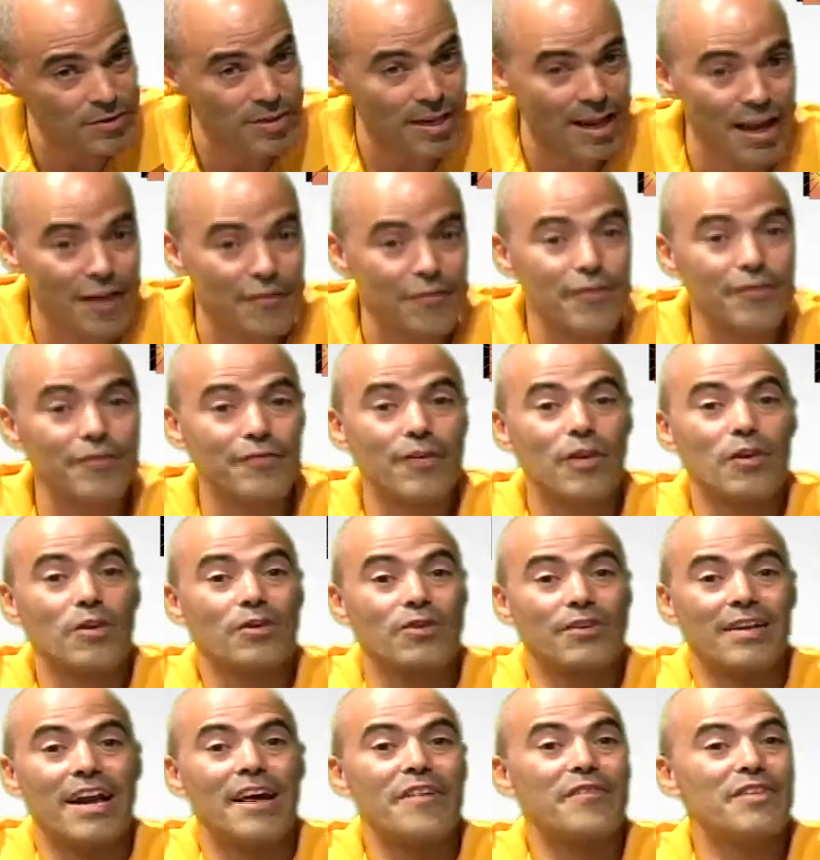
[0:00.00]
and every folder
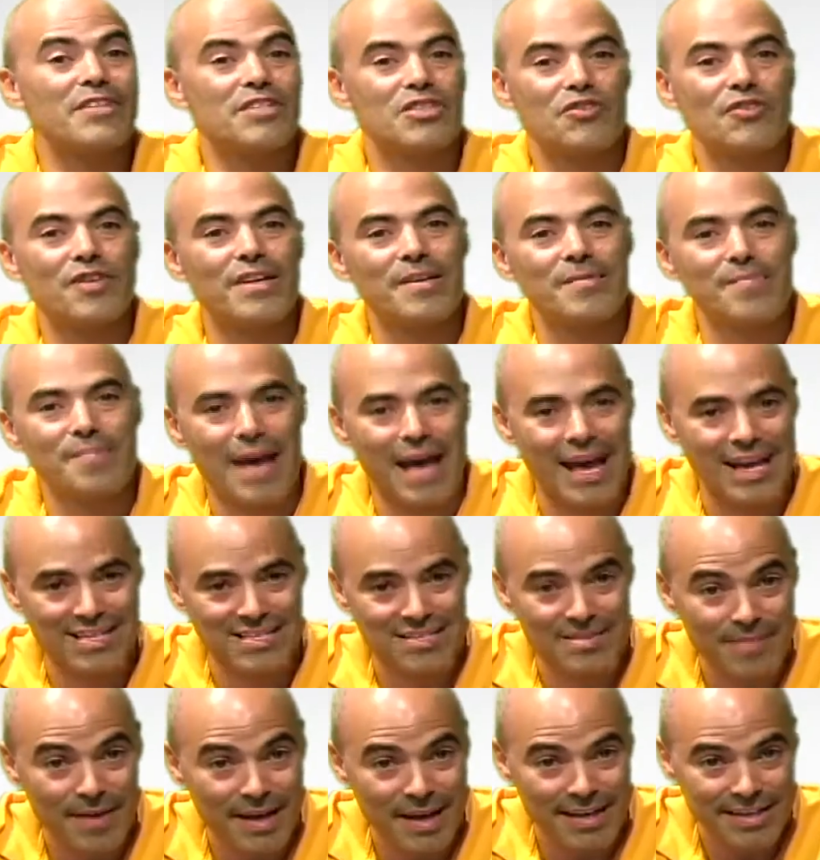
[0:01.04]
and every screen
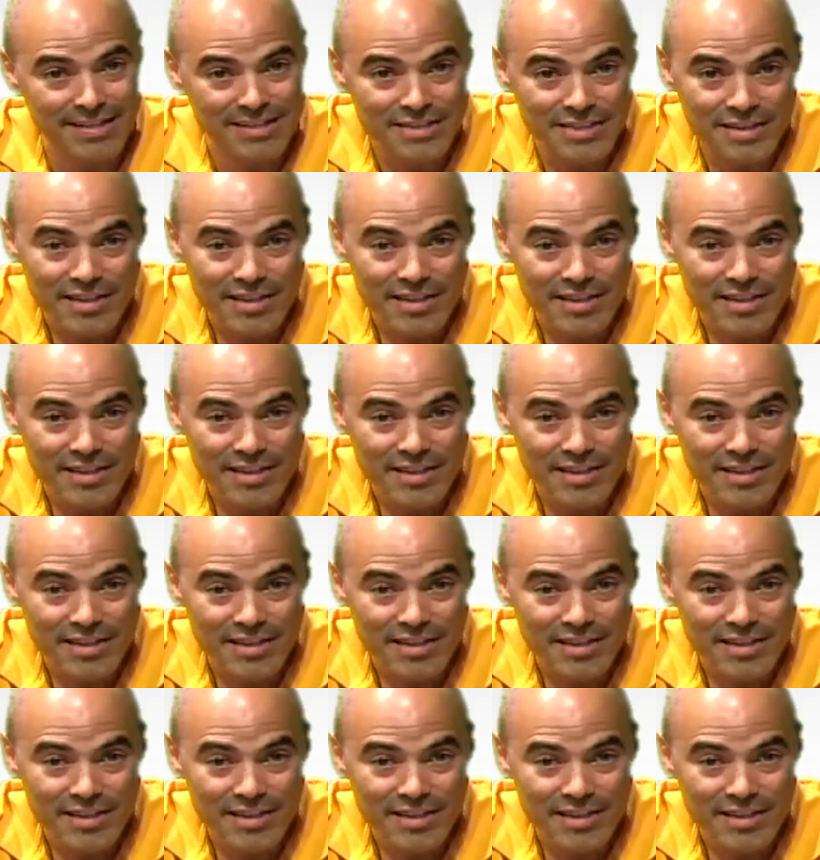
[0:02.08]
maximized.